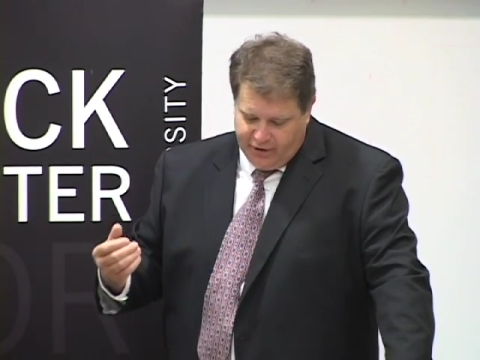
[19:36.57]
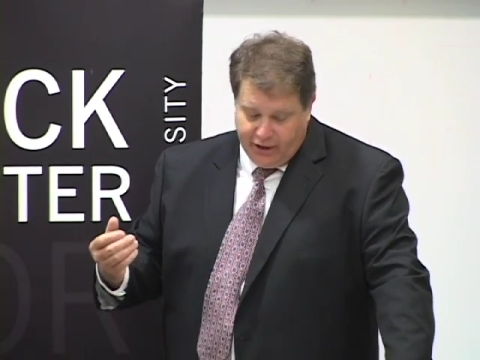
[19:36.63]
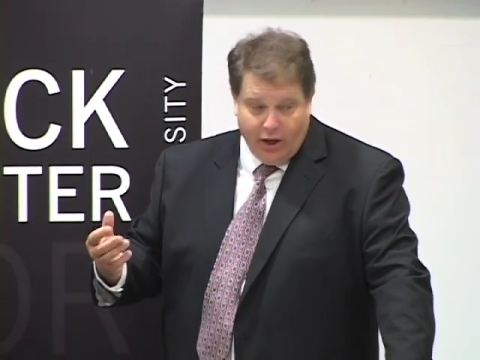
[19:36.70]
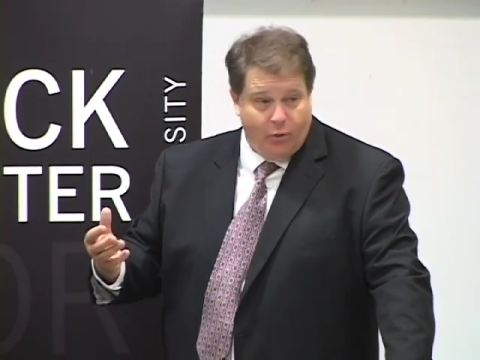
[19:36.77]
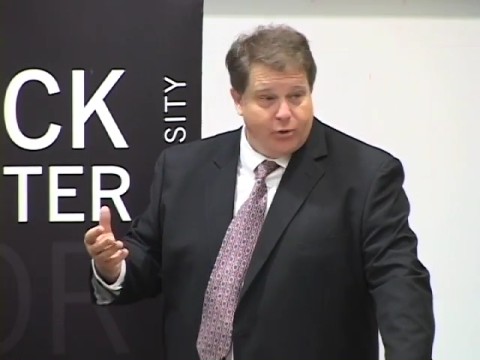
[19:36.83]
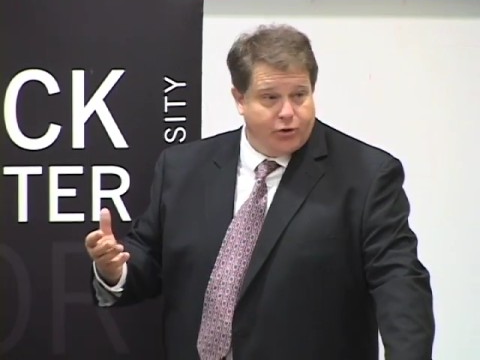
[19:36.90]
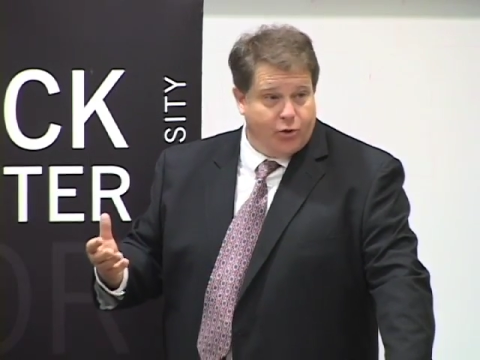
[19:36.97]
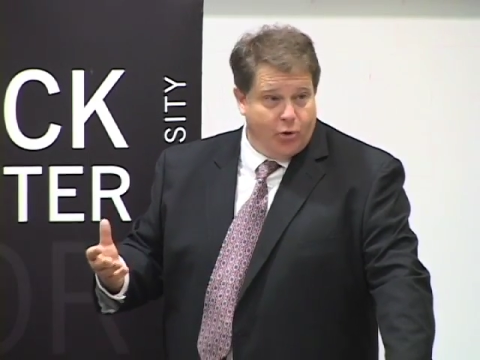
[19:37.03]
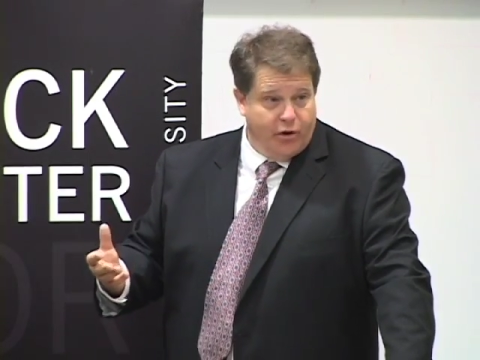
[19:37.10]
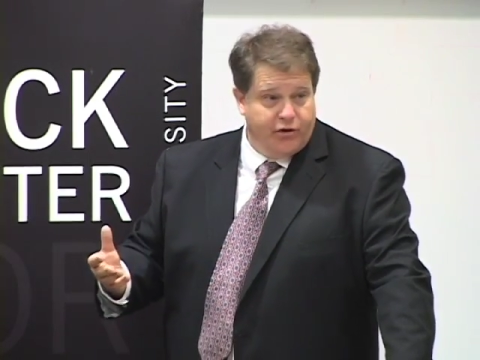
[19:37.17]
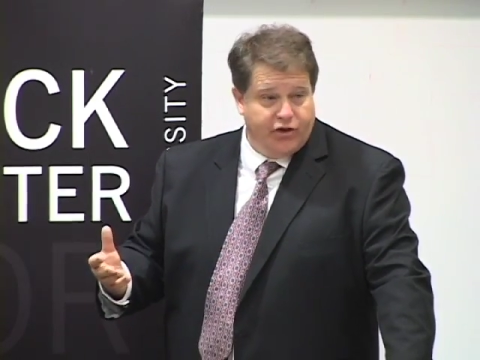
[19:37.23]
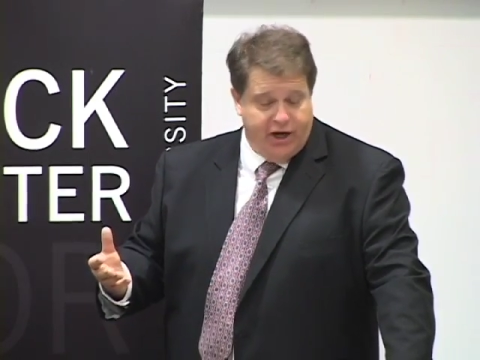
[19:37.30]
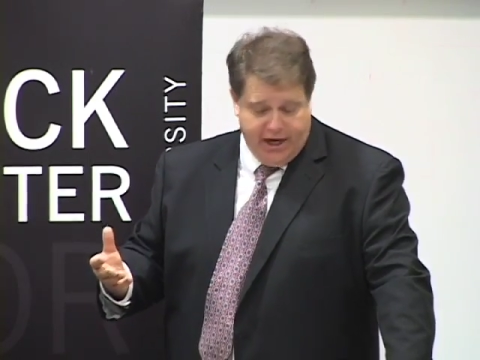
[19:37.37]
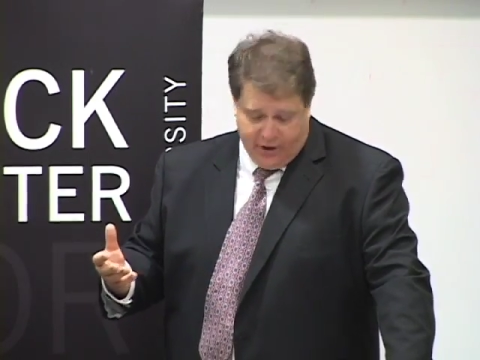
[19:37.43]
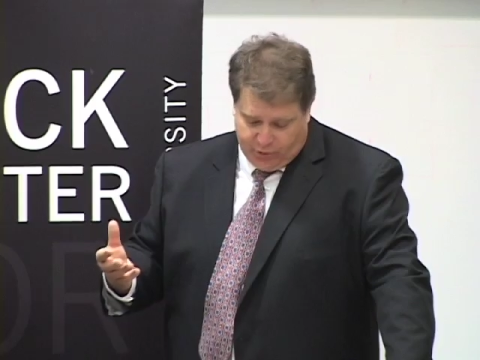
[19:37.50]
Delaware's Court of
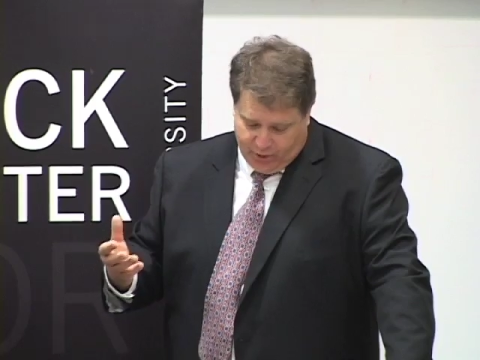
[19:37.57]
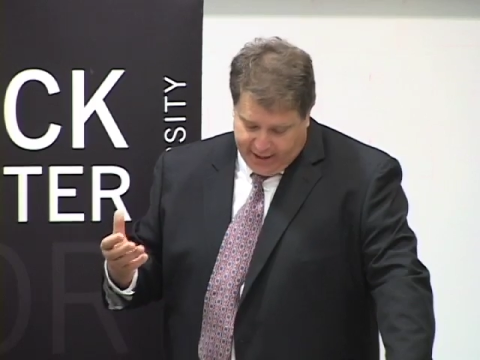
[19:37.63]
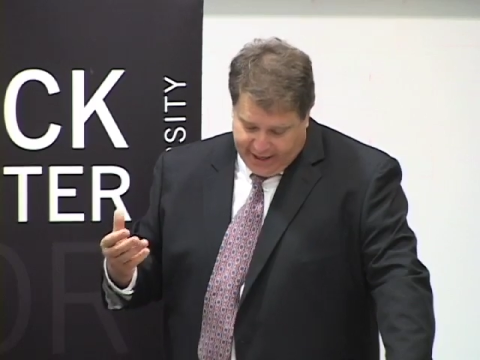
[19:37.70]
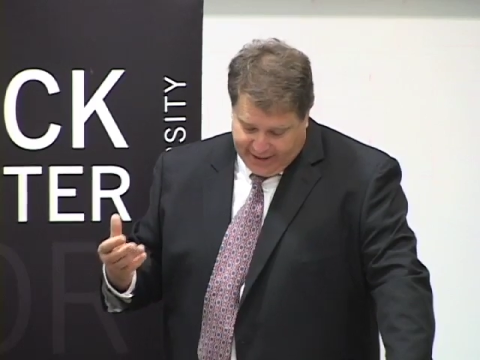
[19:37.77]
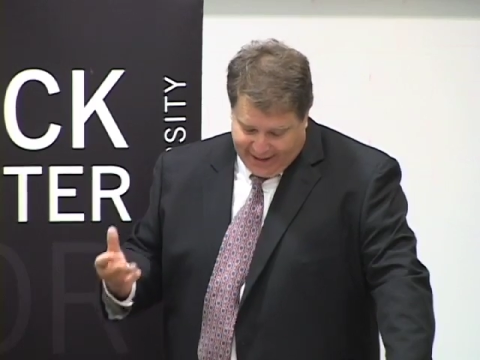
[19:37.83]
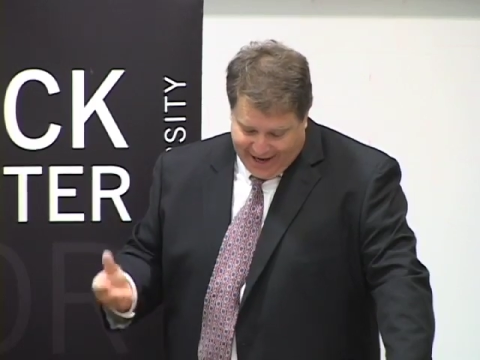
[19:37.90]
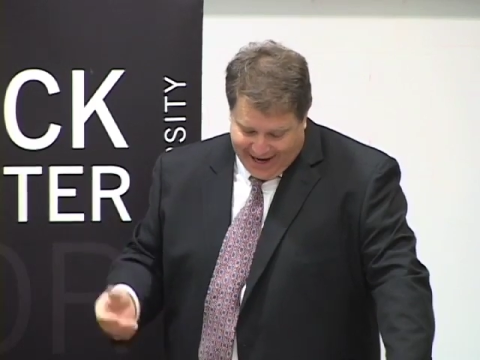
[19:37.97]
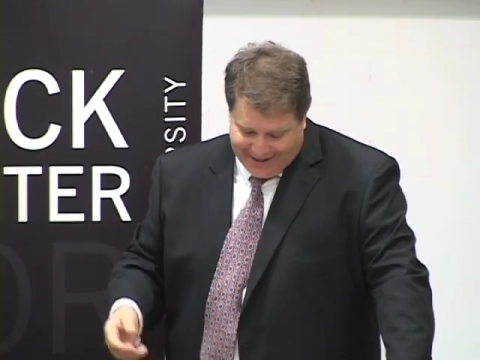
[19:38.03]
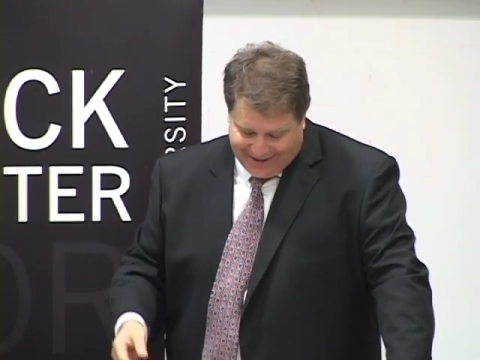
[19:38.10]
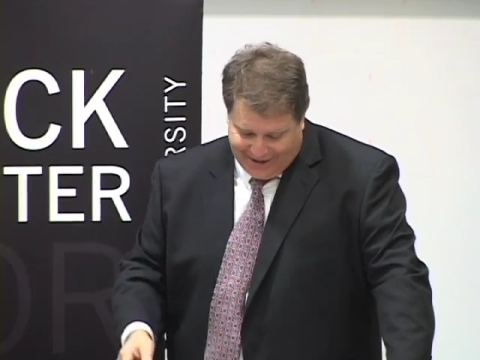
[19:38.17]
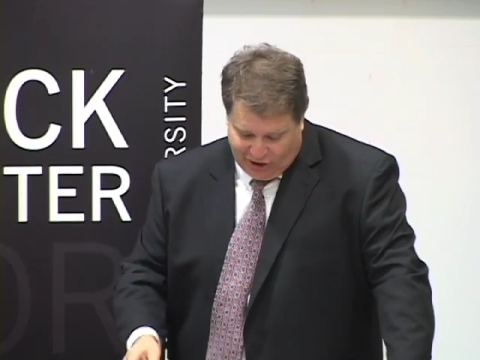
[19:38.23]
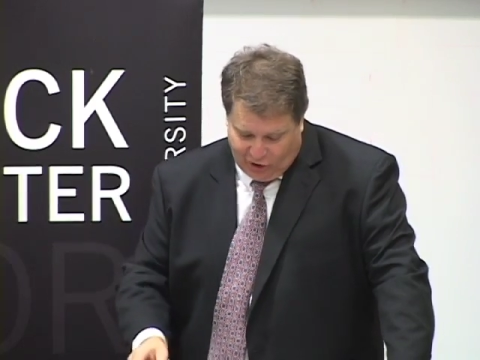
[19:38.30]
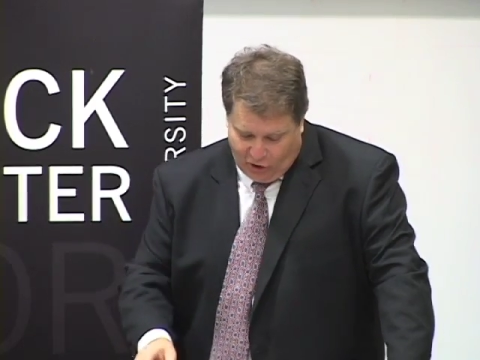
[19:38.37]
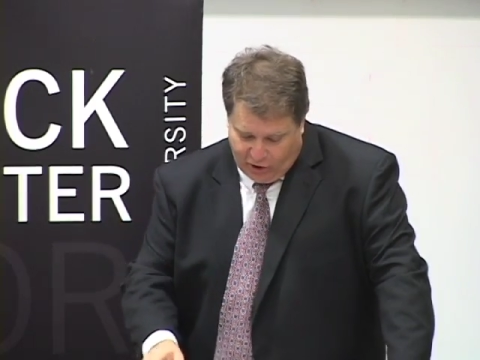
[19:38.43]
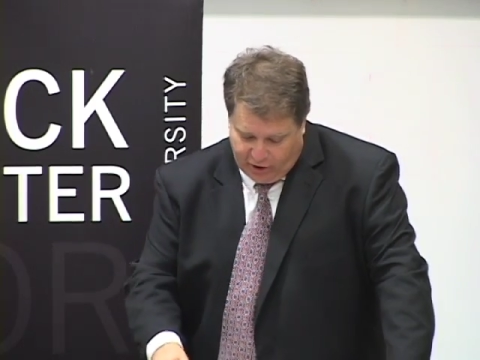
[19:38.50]
Chancery had
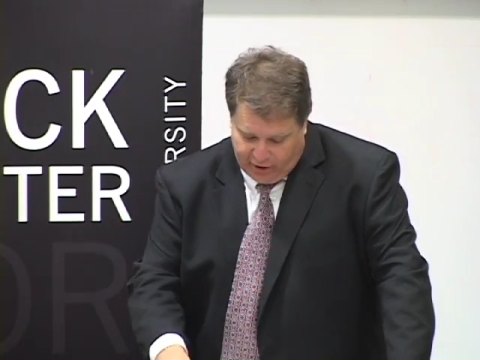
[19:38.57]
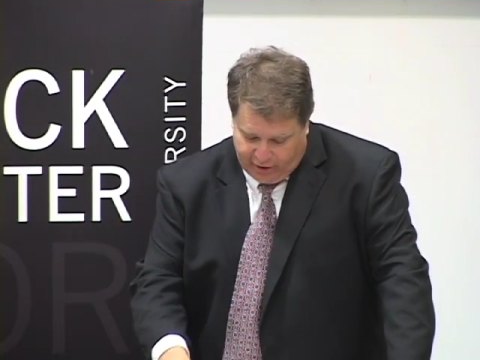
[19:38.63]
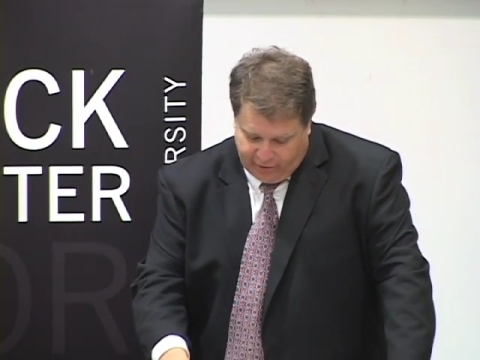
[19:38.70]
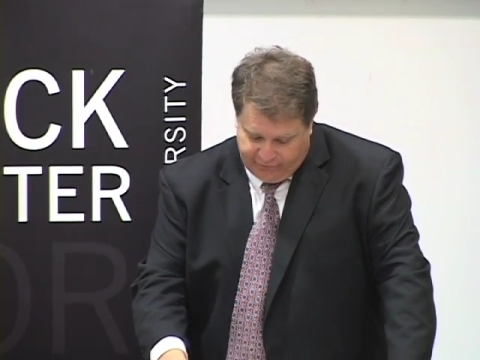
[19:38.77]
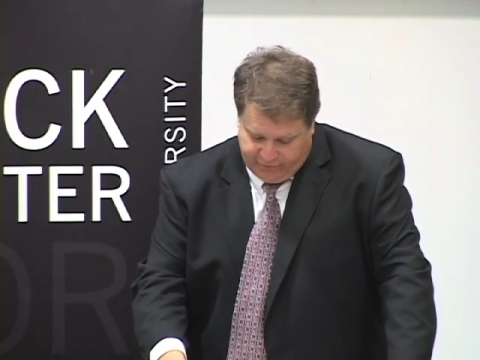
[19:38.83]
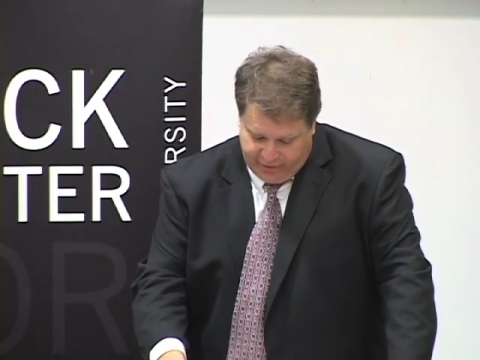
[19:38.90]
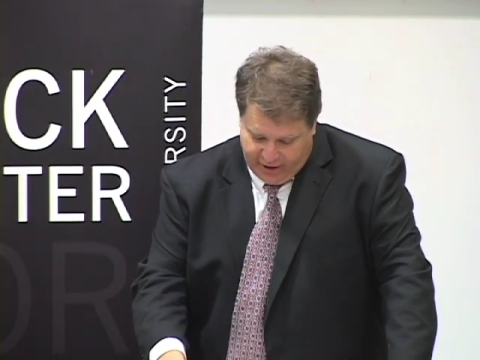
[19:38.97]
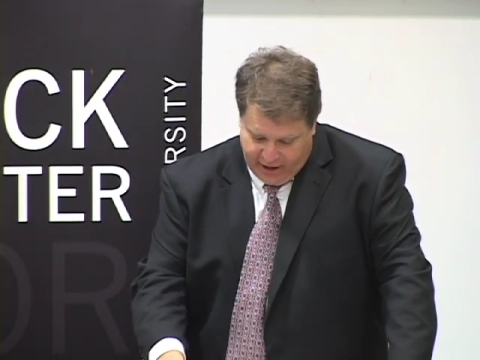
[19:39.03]
lasted long enough